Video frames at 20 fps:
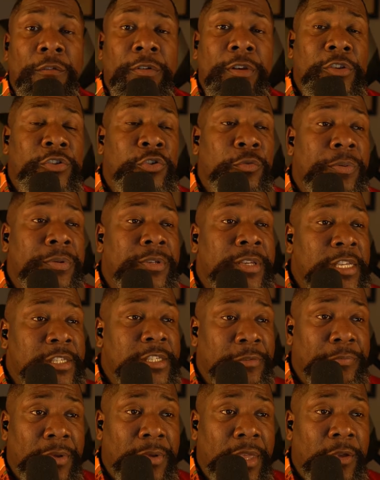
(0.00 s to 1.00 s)
did you
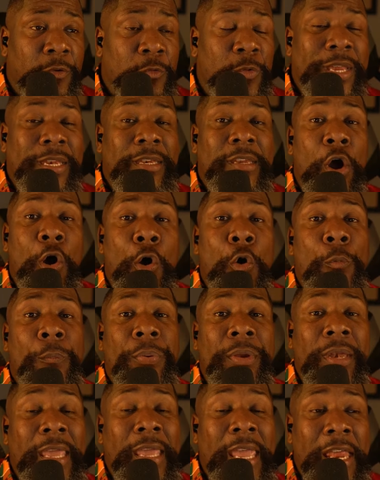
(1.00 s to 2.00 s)
participate with the
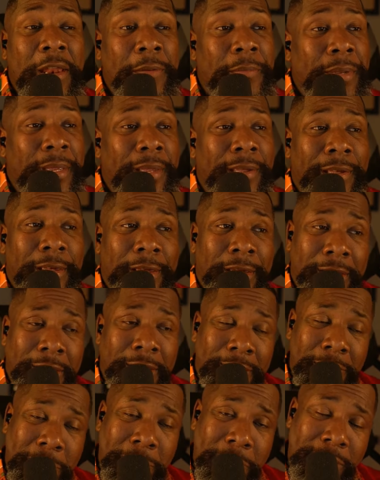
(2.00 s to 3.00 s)
open enemy?
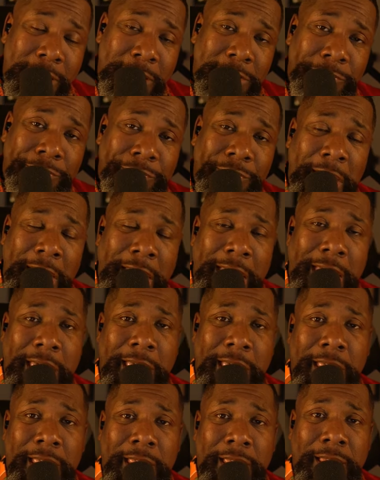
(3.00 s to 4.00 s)
Well, that's fine.
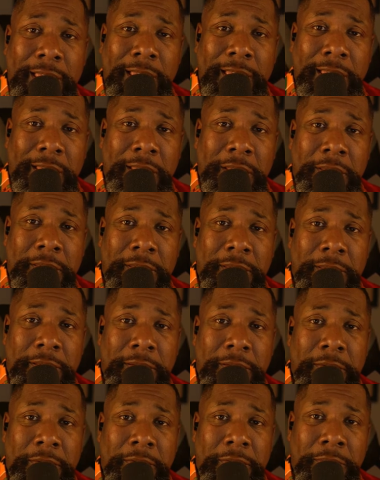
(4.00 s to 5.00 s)

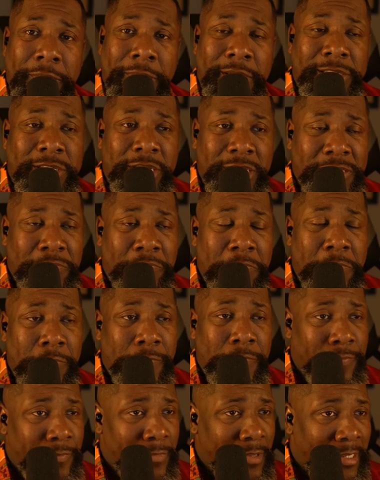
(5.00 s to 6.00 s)
But just
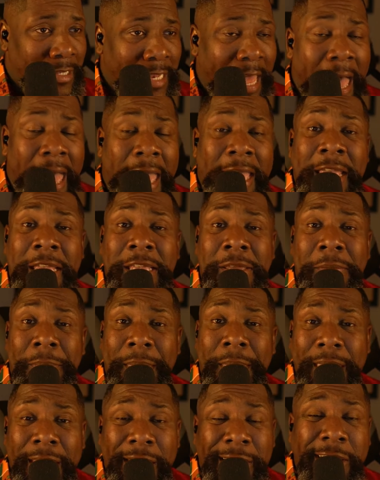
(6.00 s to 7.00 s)
lie in your
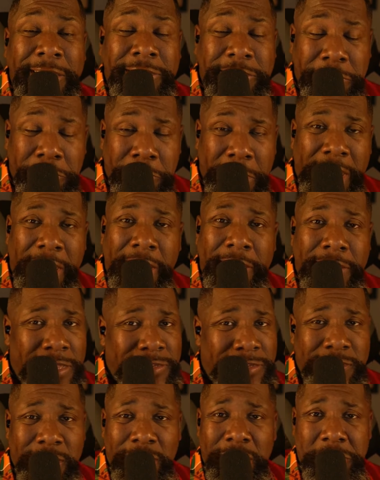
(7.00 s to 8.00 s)
bed that you made.
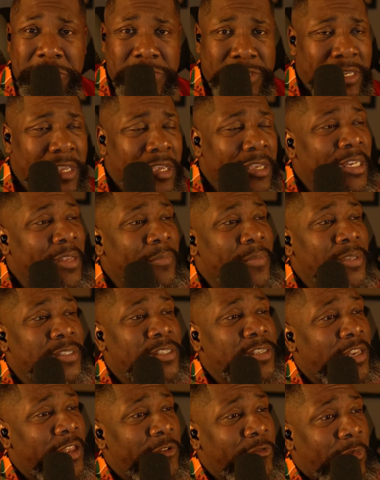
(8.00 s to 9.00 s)
That's all I'm saying. Let me
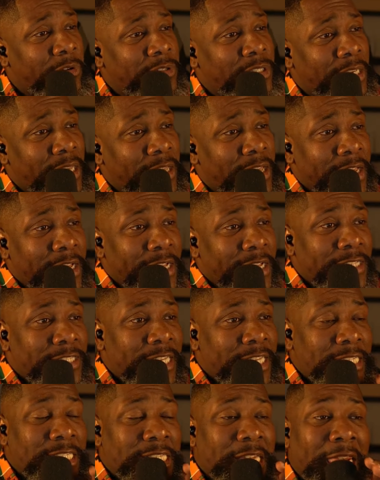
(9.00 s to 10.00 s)
say that one more time.
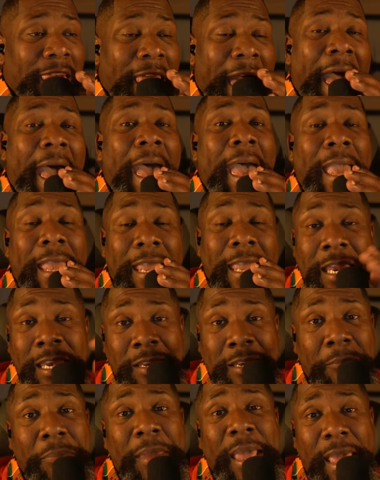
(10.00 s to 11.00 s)
Just lie in
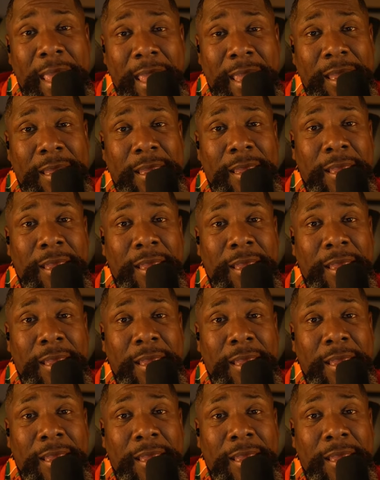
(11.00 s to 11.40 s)
the bed